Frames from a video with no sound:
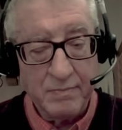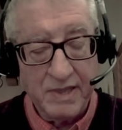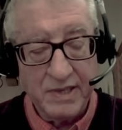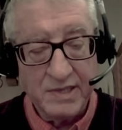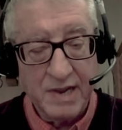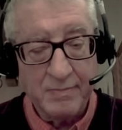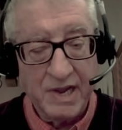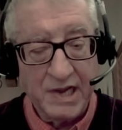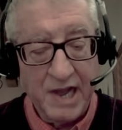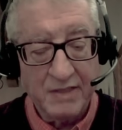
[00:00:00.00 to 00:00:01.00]
by the time I
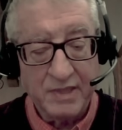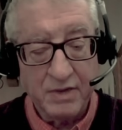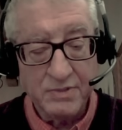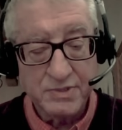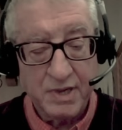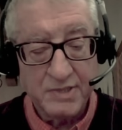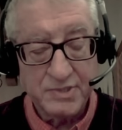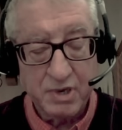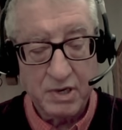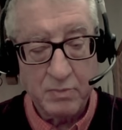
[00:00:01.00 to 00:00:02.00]
got there. So I
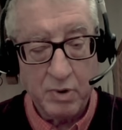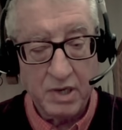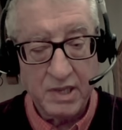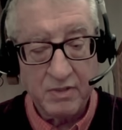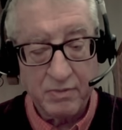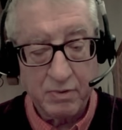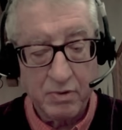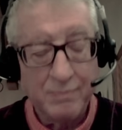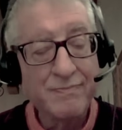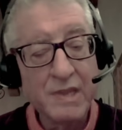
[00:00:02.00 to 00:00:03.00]
started walking
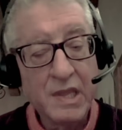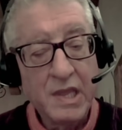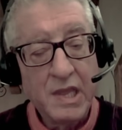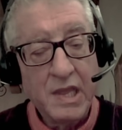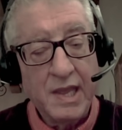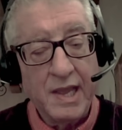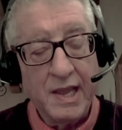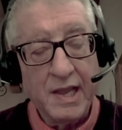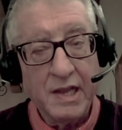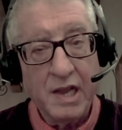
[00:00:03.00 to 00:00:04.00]
through
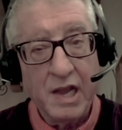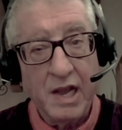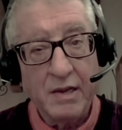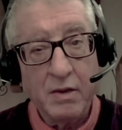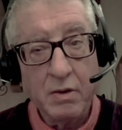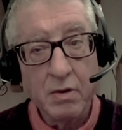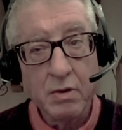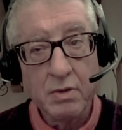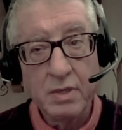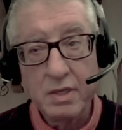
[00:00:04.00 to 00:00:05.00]
and I
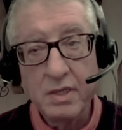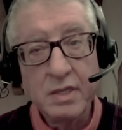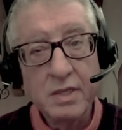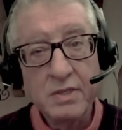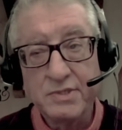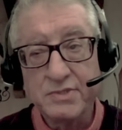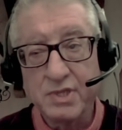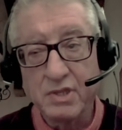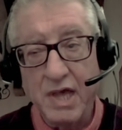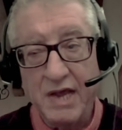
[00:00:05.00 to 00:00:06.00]
heard just
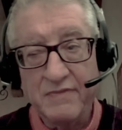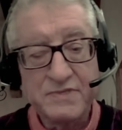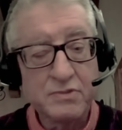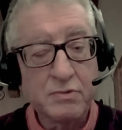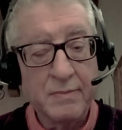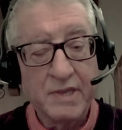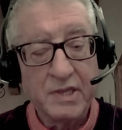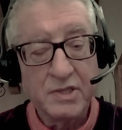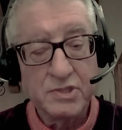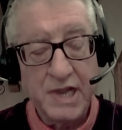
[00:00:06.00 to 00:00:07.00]
a lot of screaming
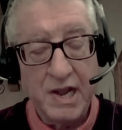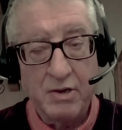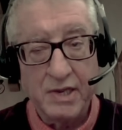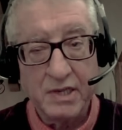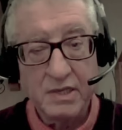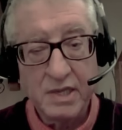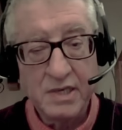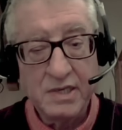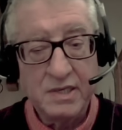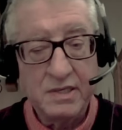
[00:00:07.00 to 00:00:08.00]
and shouting
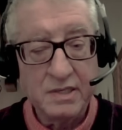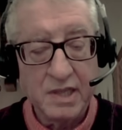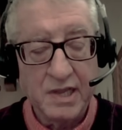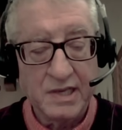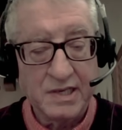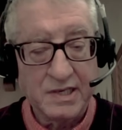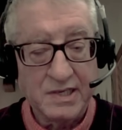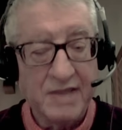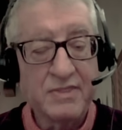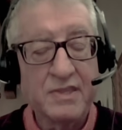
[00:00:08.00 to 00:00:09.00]
like
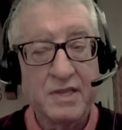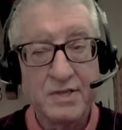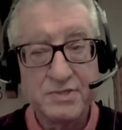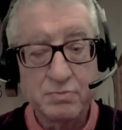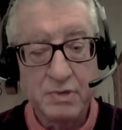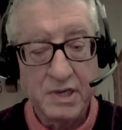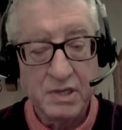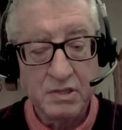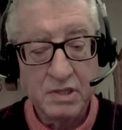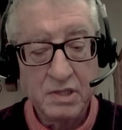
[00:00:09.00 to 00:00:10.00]
death to
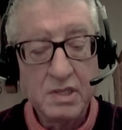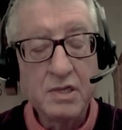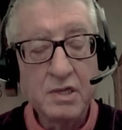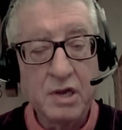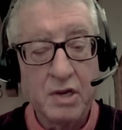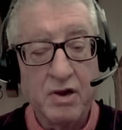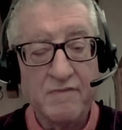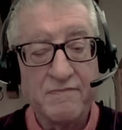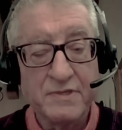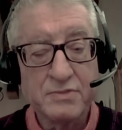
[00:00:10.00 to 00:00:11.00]
Israel, cut
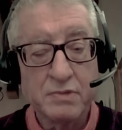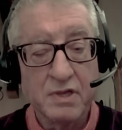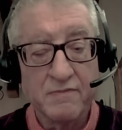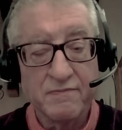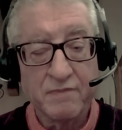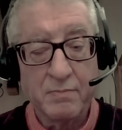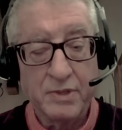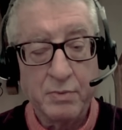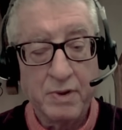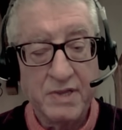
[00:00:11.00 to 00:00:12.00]
off Israel from
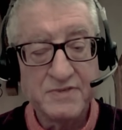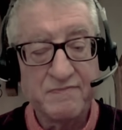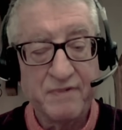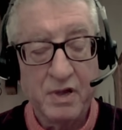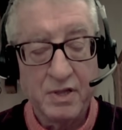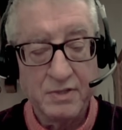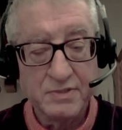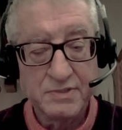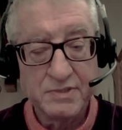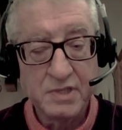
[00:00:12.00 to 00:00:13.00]
US
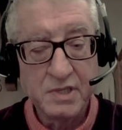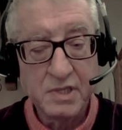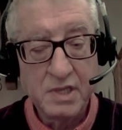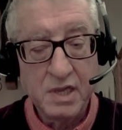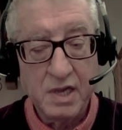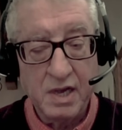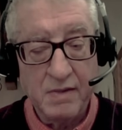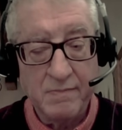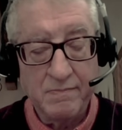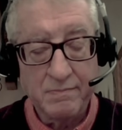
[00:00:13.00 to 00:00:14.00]
funds,
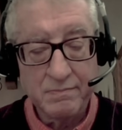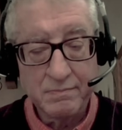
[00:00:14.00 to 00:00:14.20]
um,